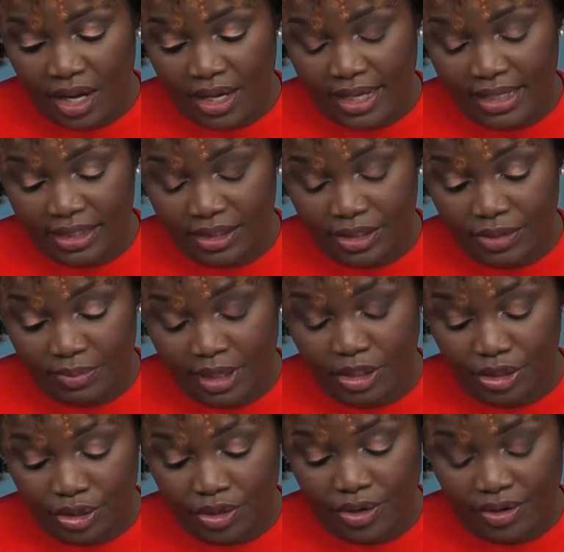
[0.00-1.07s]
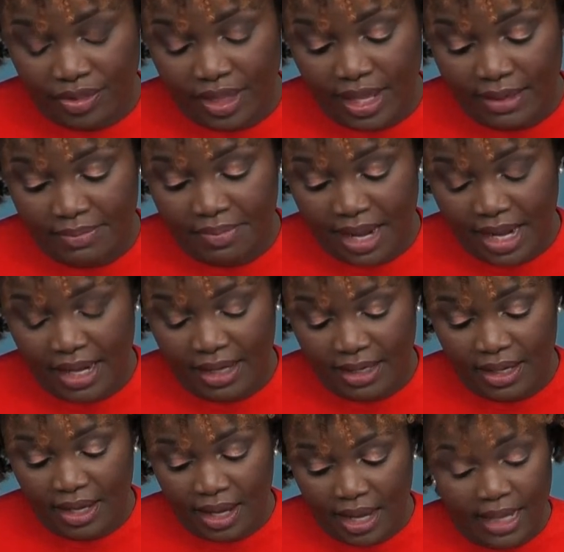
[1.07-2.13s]
is to make sure that
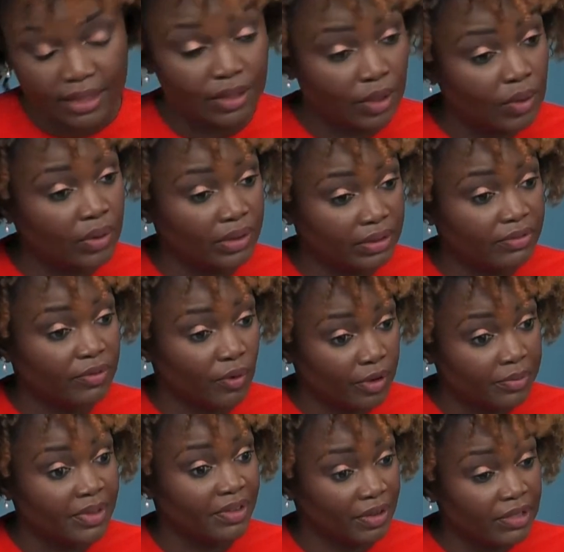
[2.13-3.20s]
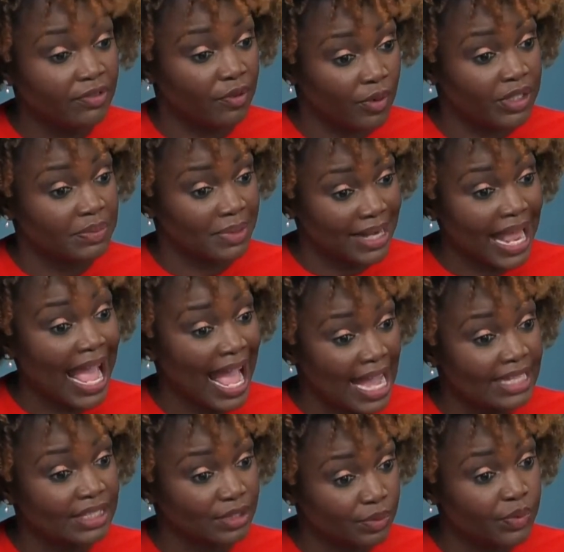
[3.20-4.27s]
Maine and local enforcement
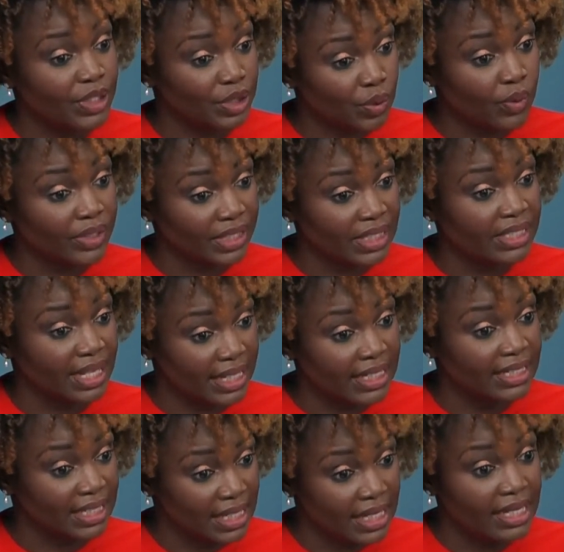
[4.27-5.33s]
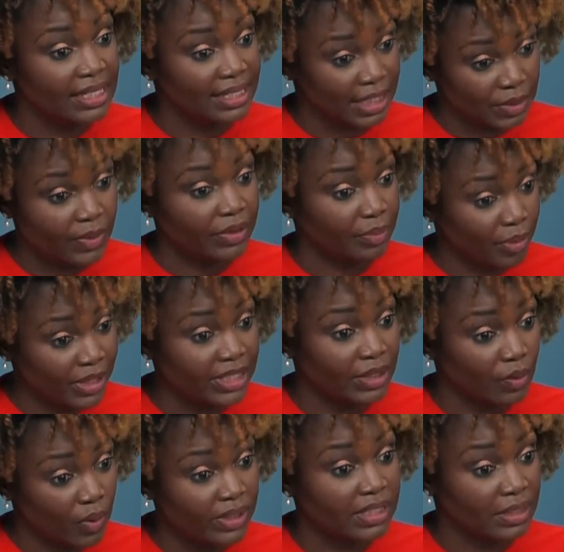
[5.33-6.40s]
has the resources that it needs. That's what the president
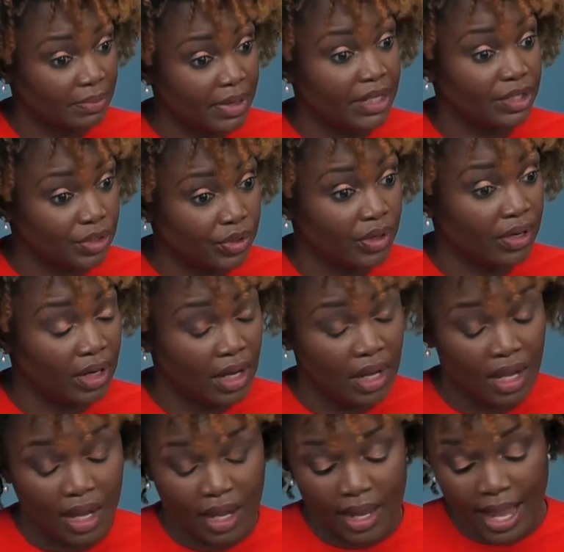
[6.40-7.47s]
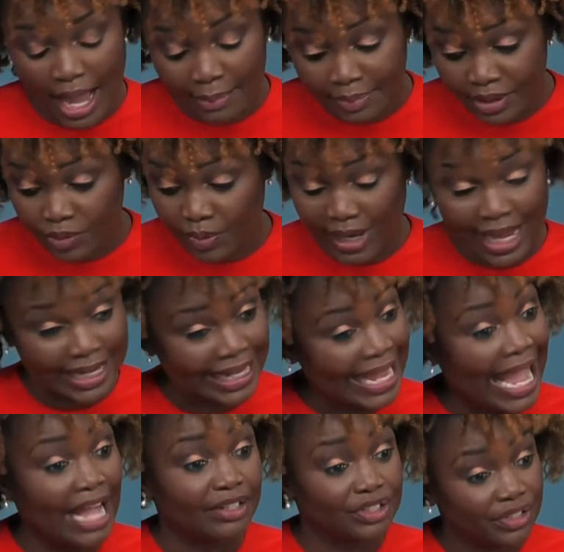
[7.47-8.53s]
wants to make sure happens. We got to
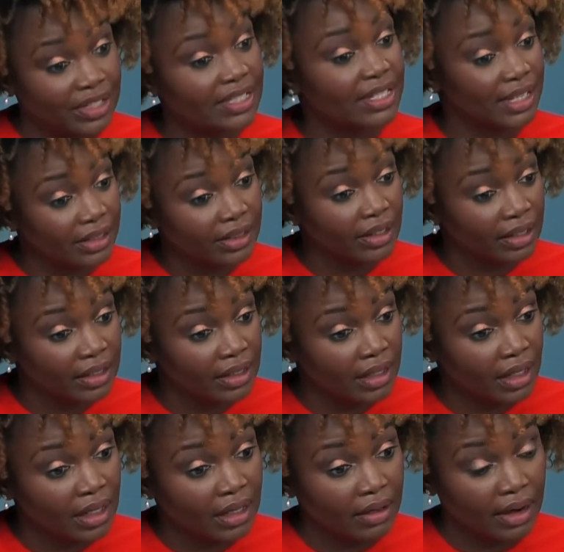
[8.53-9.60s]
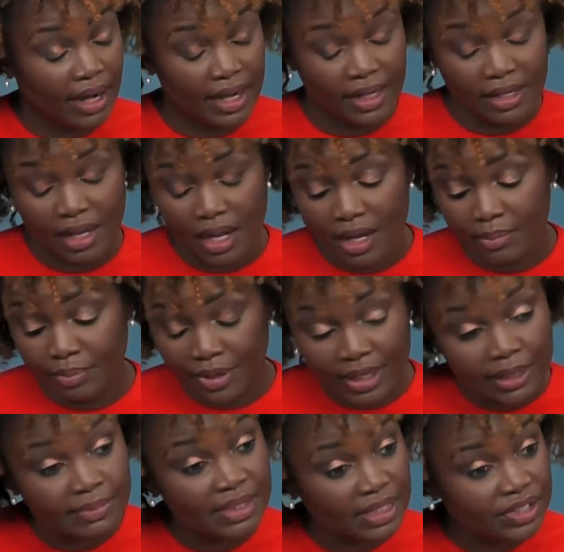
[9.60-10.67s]
catch this killer, right? Bring
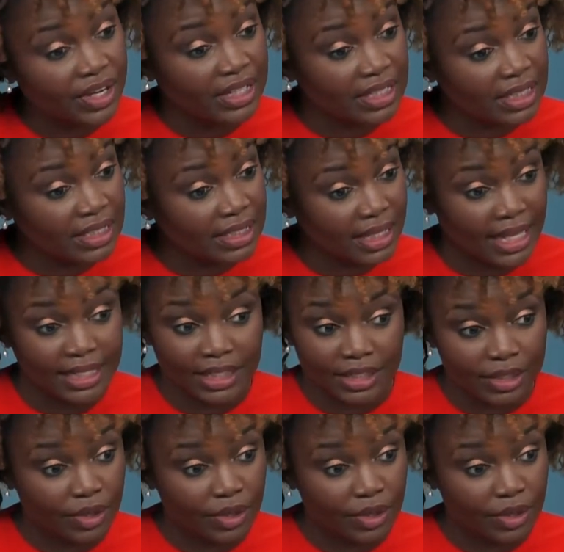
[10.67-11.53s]
him to justice. That is